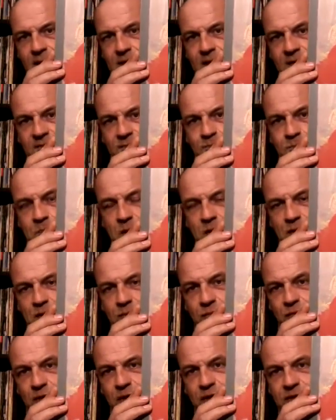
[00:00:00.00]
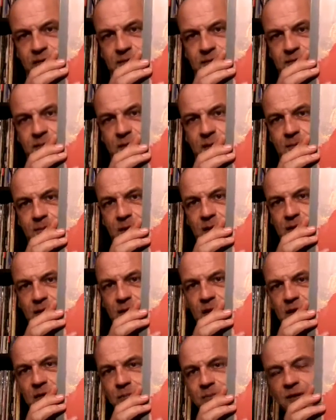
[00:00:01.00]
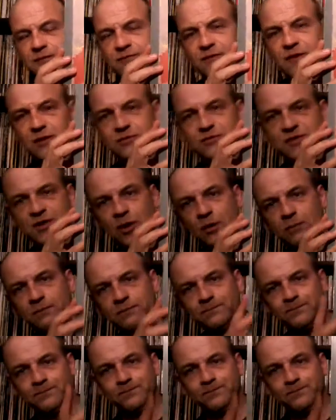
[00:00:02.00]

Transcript: is Bird Brain by Buffalo Tom.